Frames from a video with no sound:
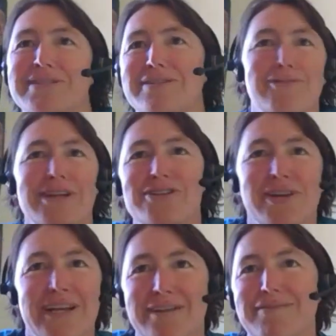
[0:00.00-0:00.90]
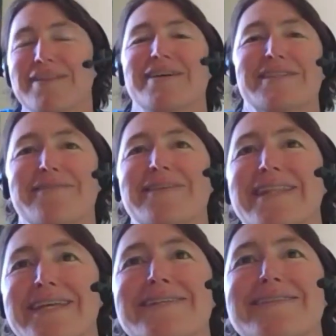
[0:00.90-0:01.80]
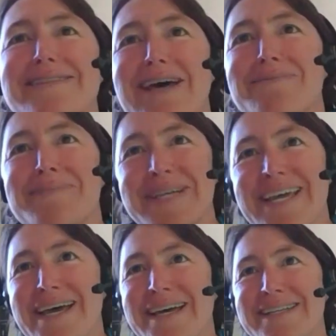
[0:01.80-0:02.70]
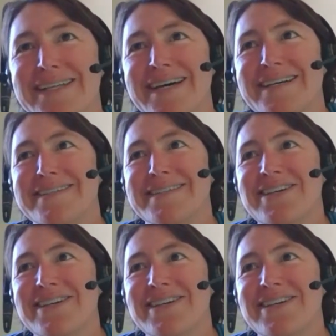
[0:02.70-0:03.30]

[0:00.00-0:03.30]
different training philosophy than some, and